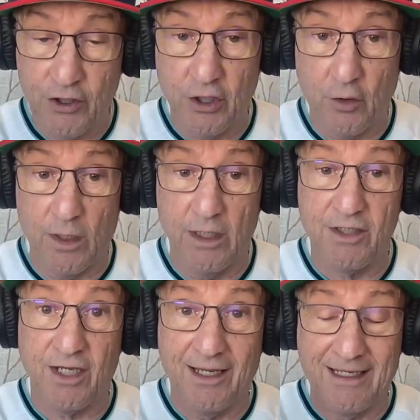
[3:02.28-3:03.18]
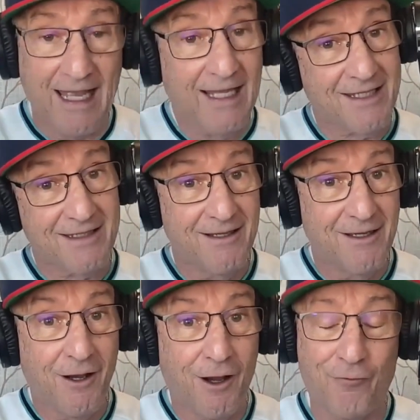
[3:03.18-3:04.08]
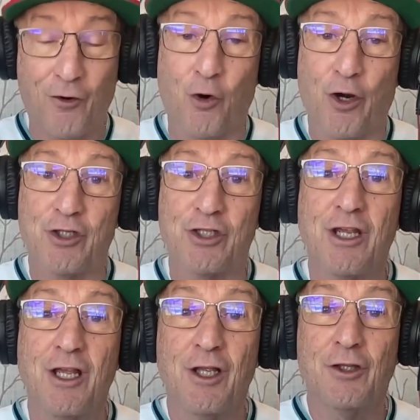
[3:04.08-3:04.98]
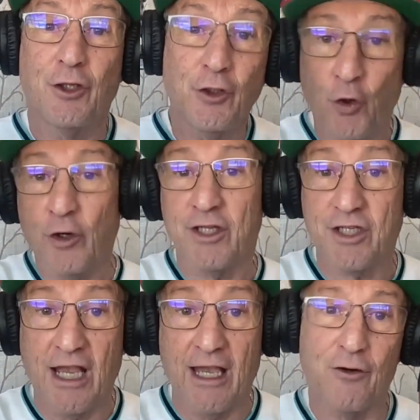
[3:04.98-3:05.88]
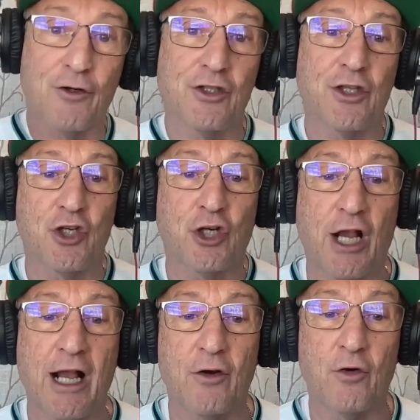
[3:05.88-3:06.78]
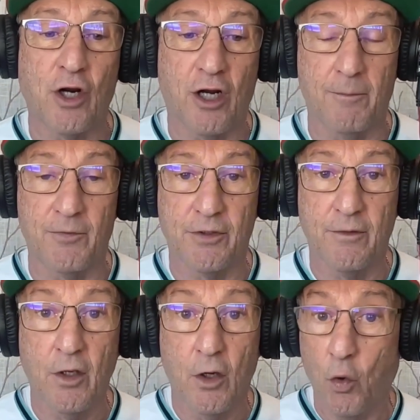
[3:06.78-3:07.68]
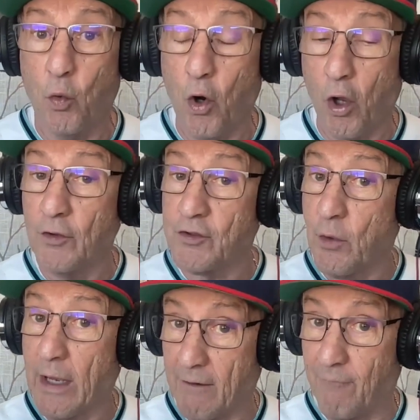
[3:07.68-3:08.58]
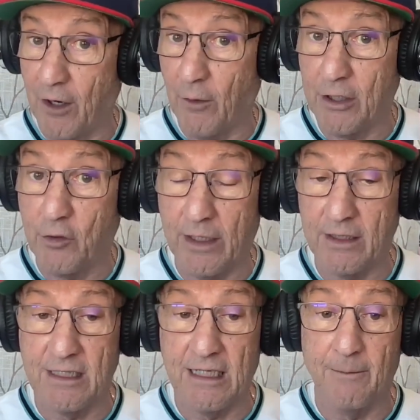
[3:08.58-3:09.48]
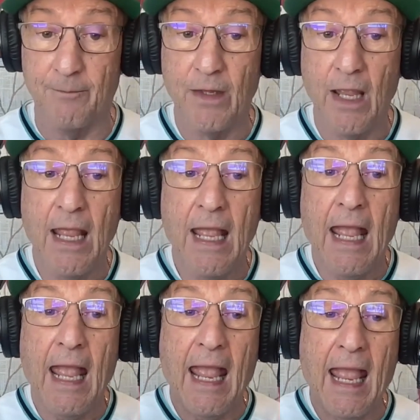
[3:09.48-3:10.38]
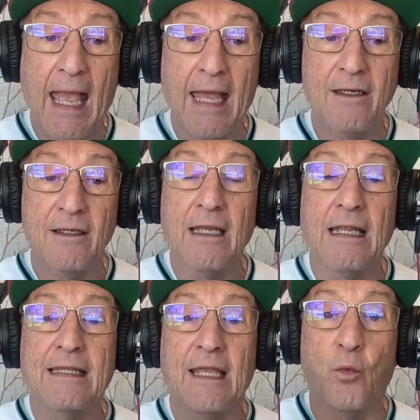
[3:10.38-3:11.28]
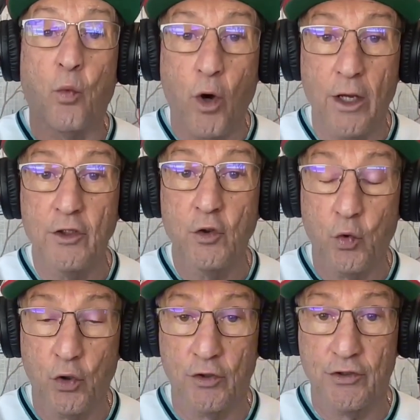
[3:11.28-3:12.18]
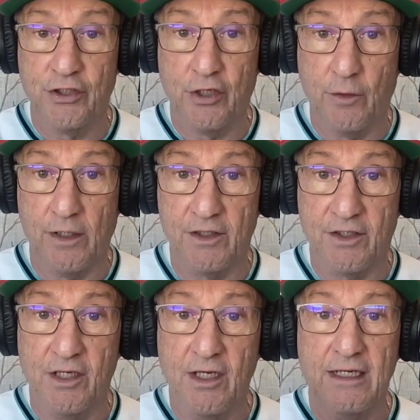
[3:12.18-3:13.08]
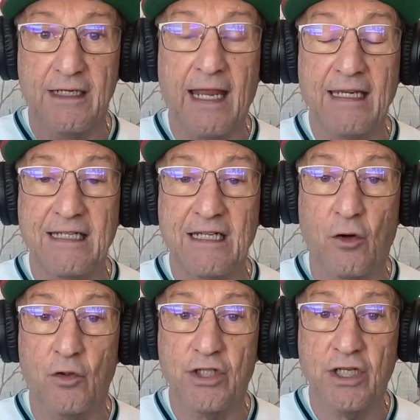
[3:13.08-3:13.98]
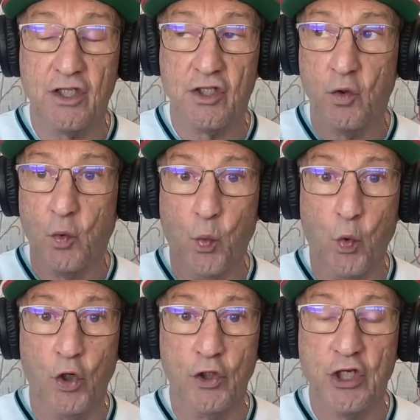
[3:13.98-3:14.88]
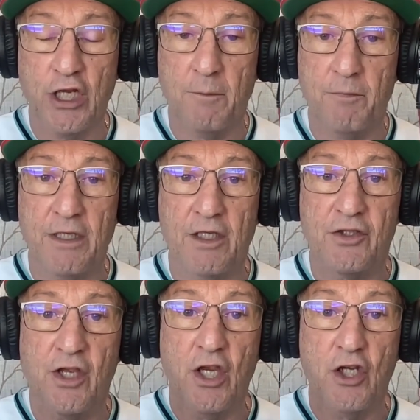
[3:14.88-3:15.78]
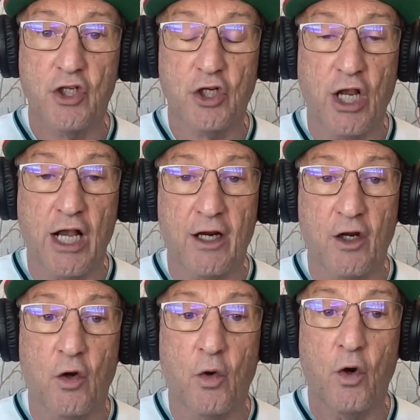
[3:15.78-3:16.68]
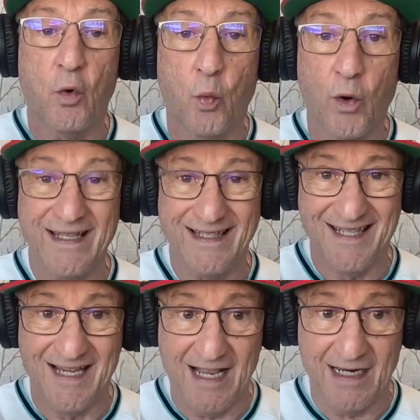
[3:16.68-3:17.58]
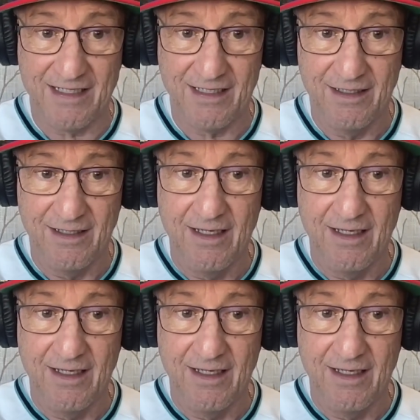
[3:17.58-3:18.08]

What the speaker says: Series against, of course, the Northsiders, the Chicago Cubs, who also had a very great team. And they won the World Series. 1906, world champions, Chicago White Sox.